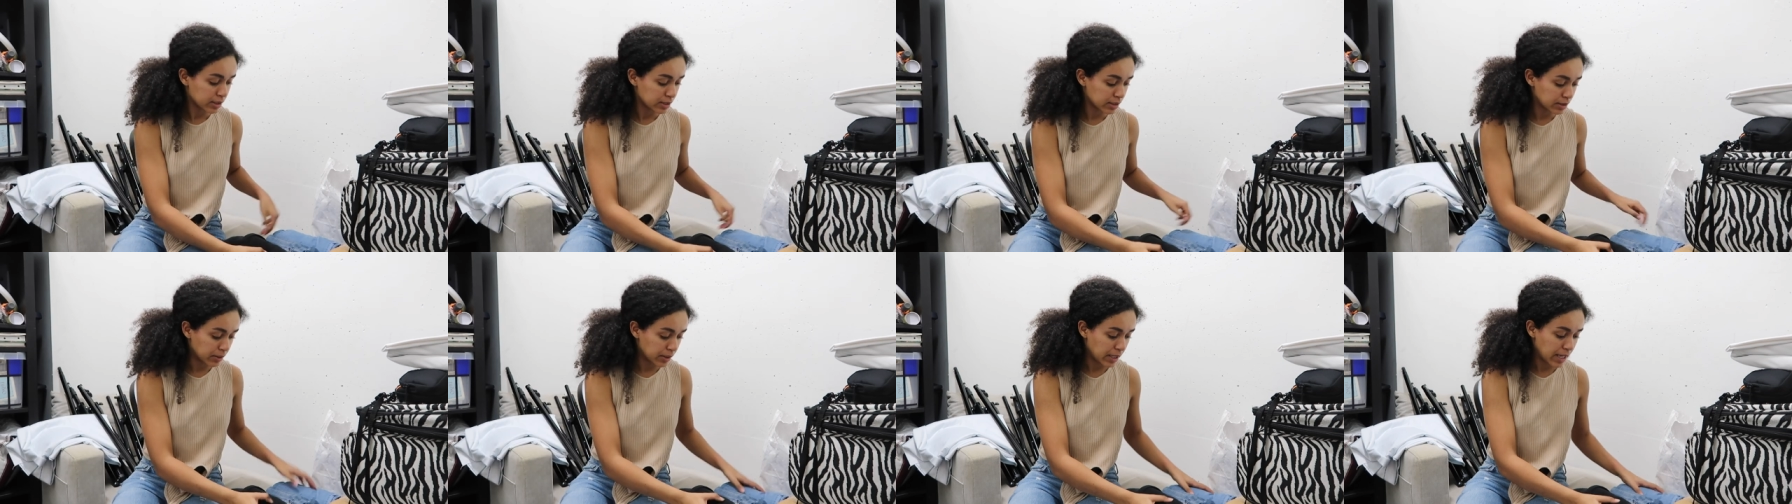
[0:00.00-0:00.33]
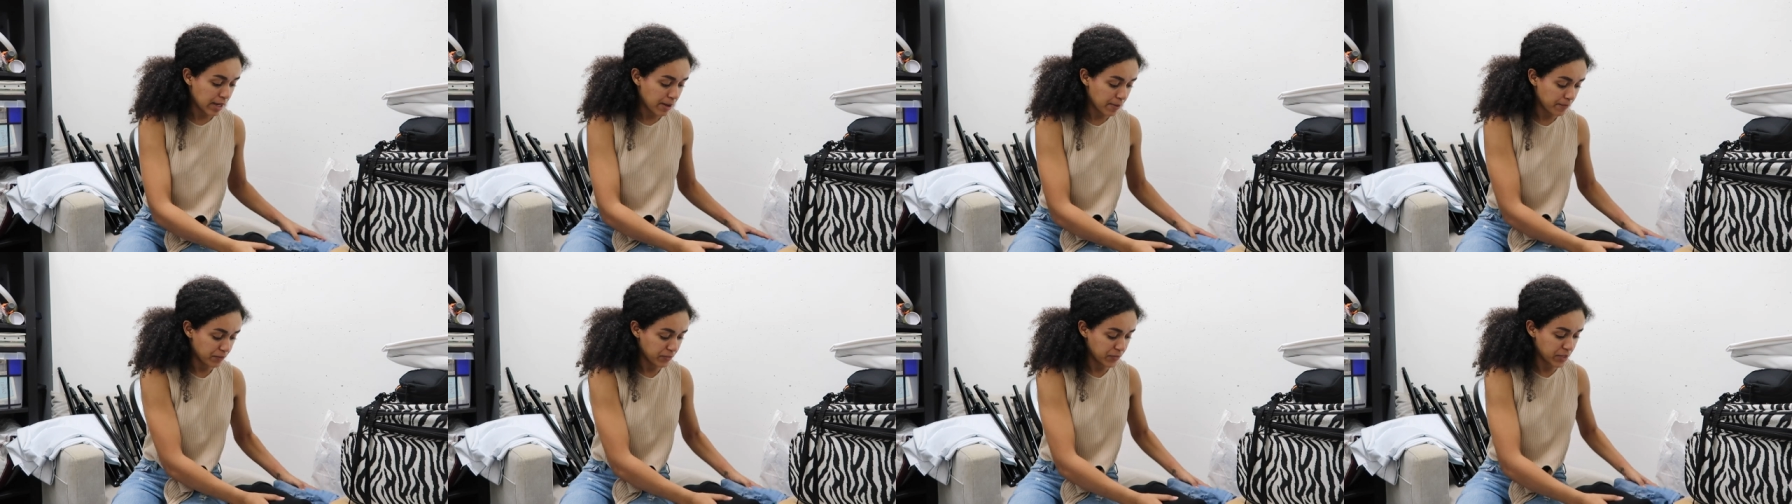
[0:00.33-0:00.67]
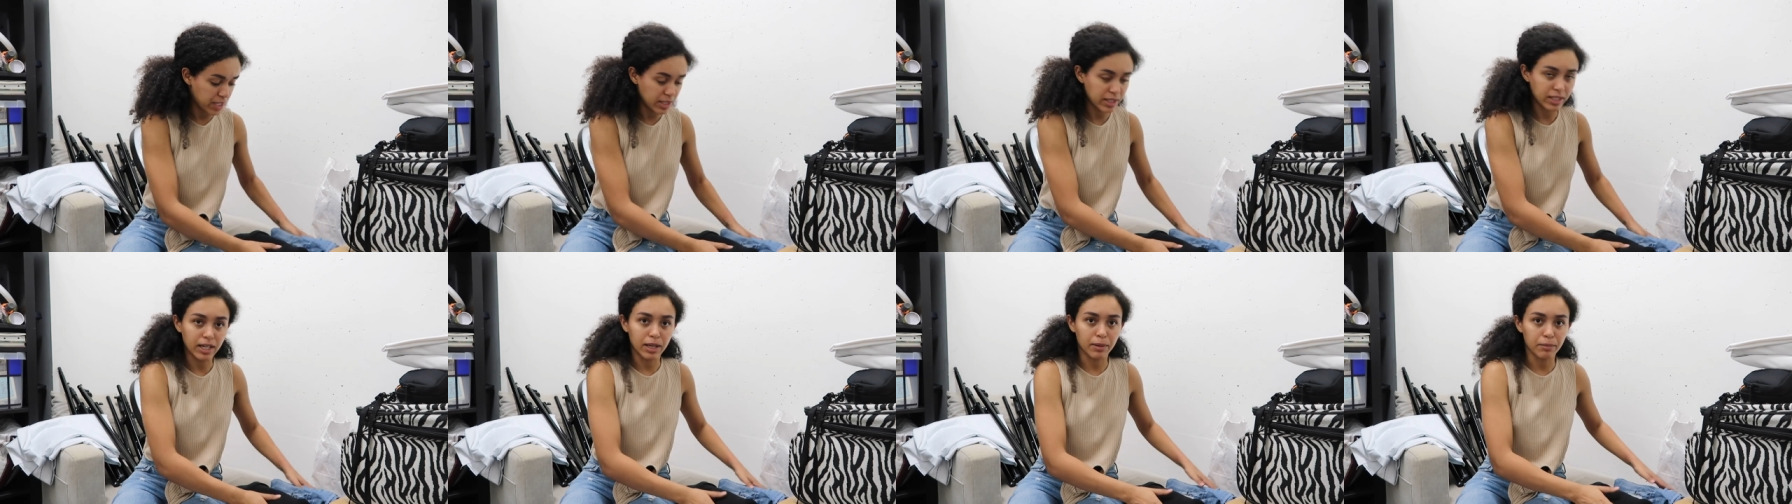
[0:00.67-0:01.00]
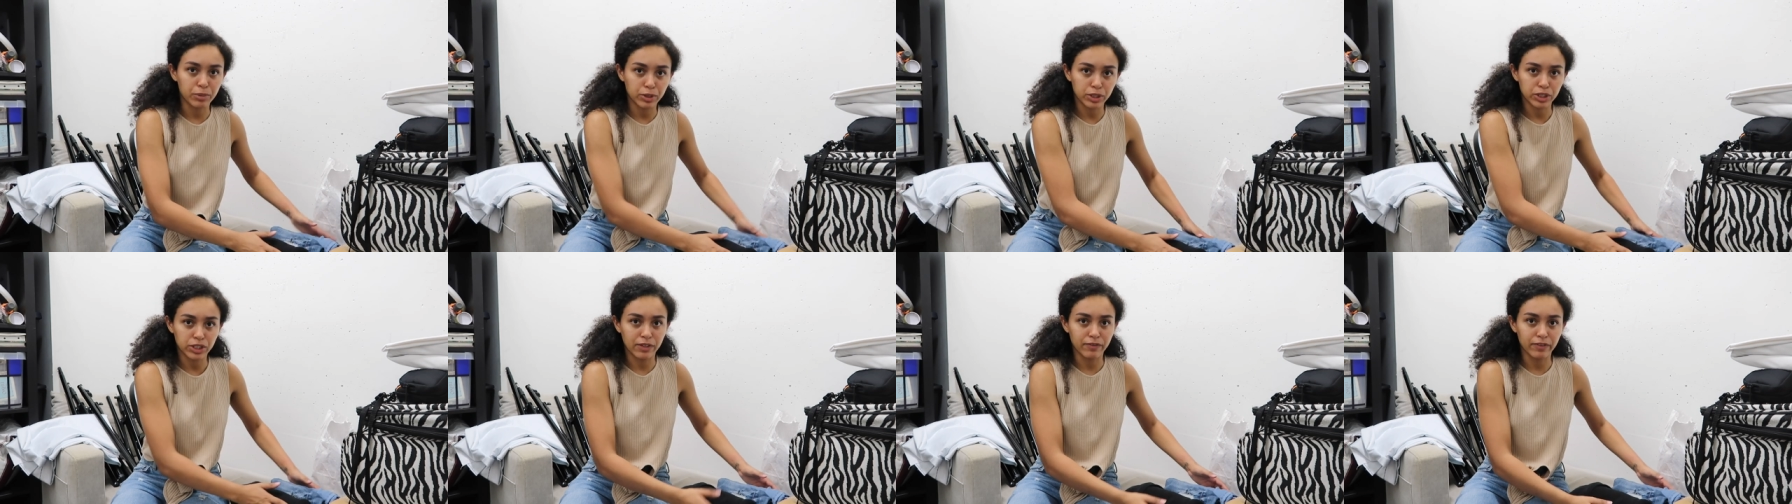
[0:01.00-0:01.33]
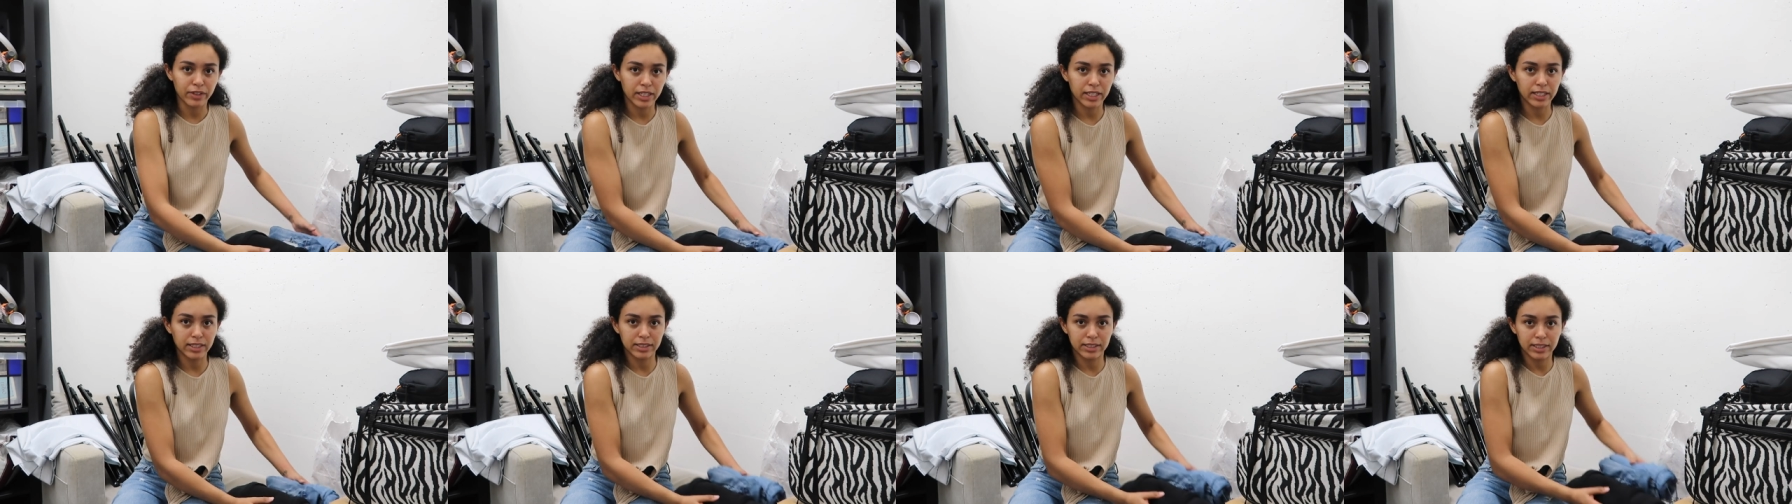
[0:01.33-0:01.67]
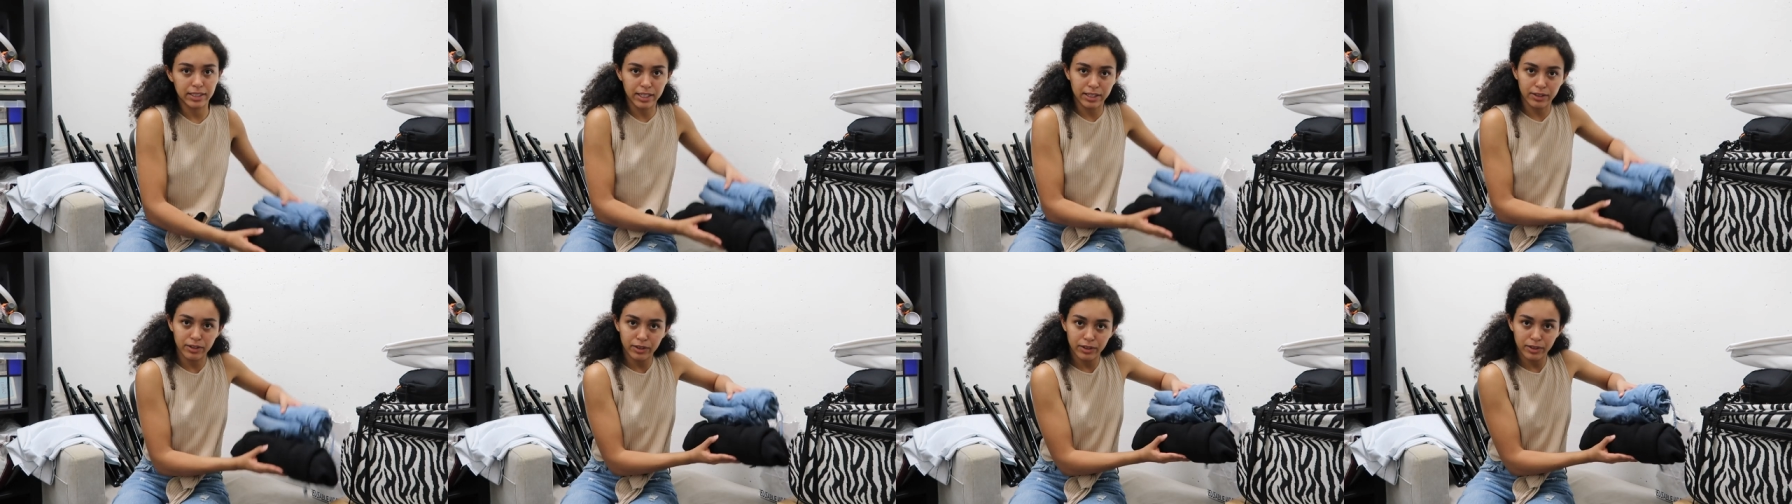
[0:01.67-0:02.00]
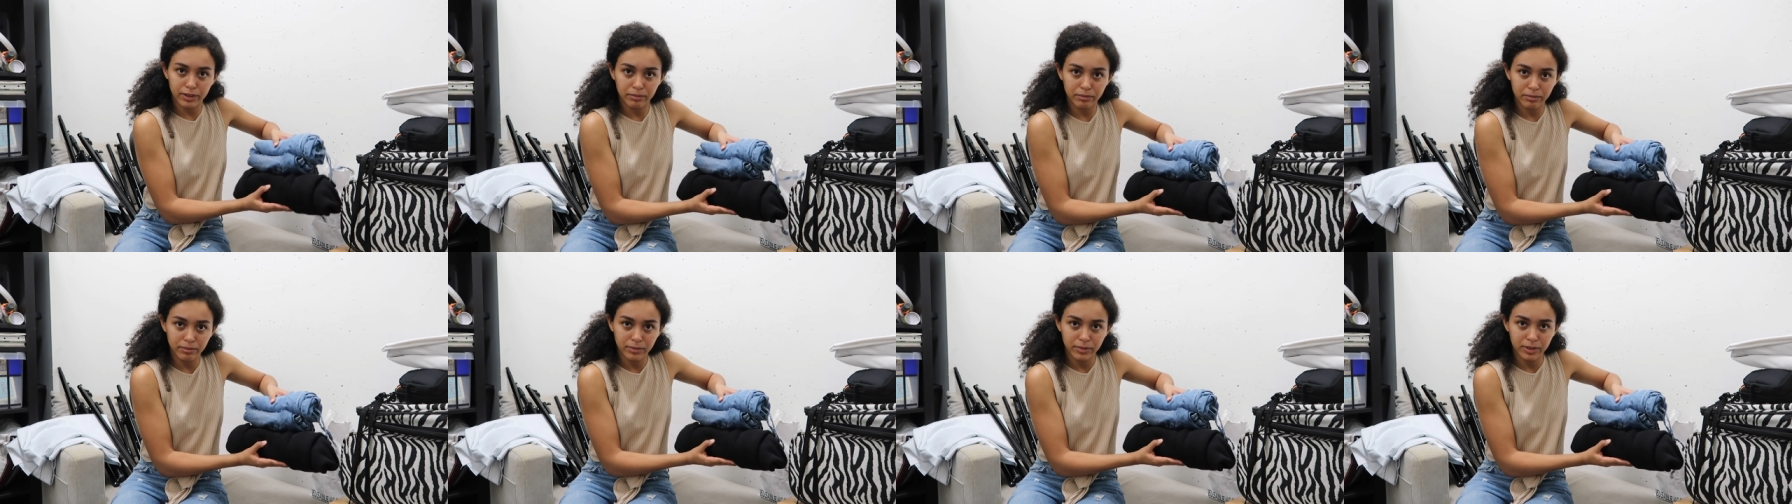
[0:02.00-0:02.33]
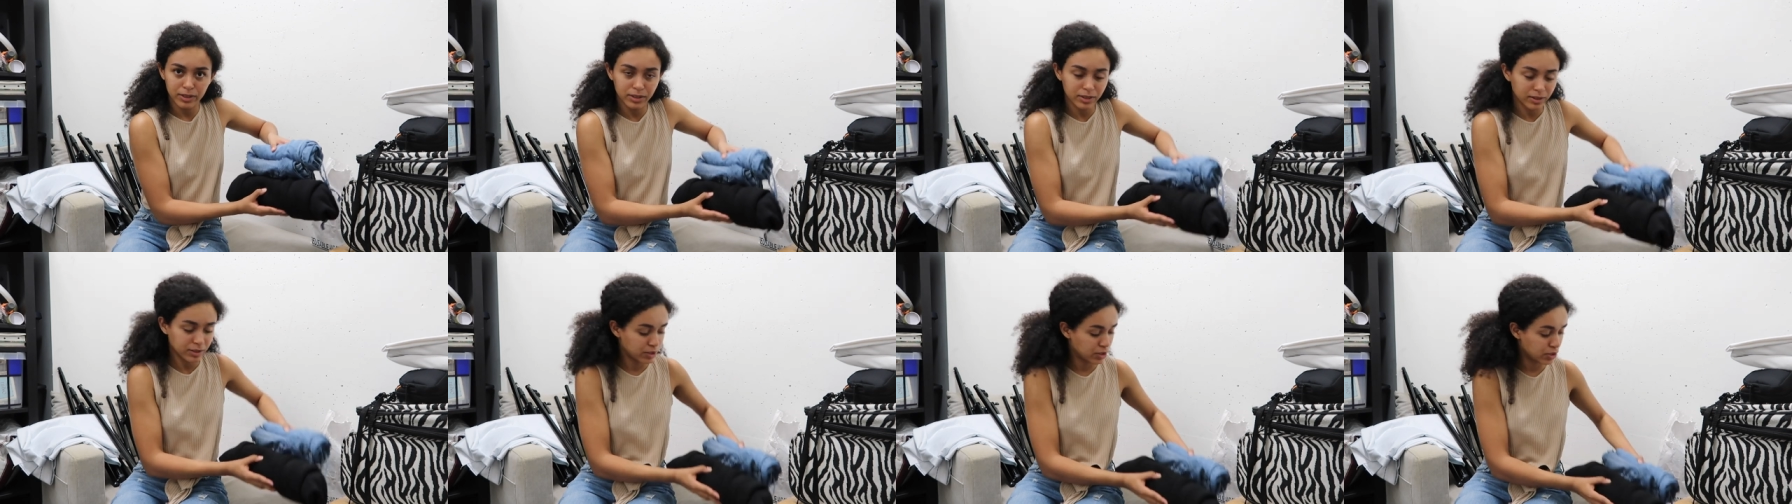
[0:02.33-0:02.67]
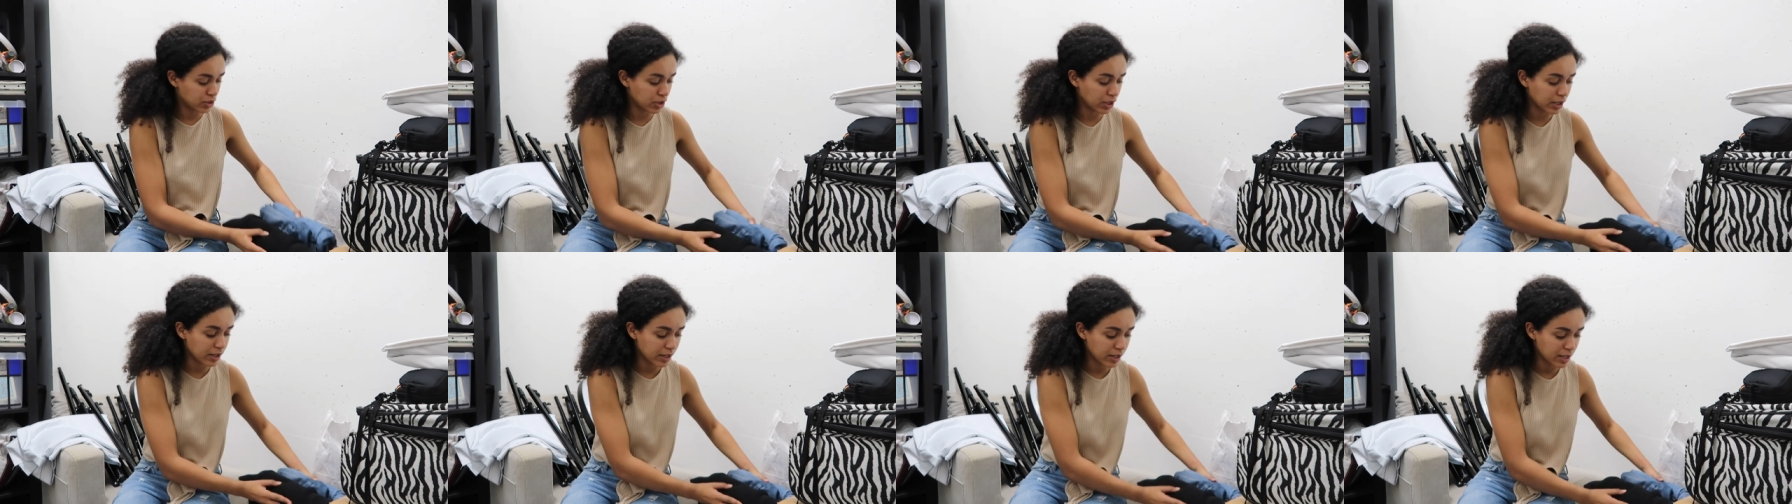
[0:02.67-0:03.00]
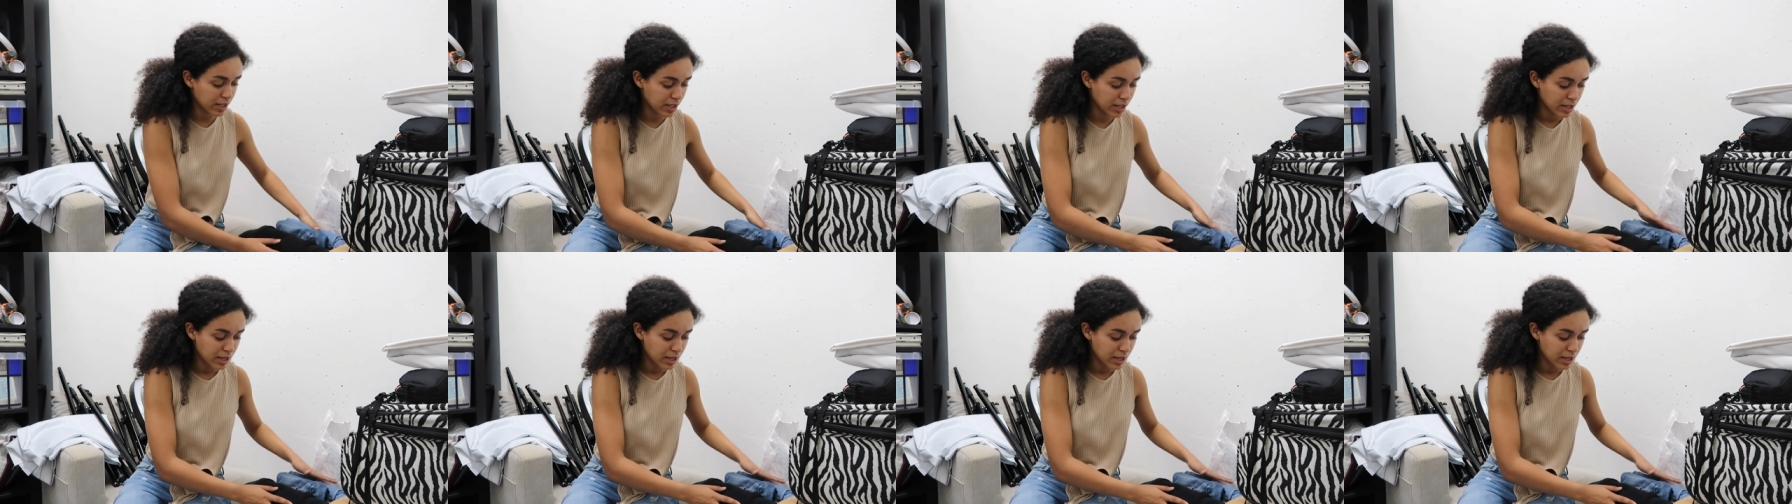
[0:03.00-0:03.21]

So yeah, and then I push everything together and start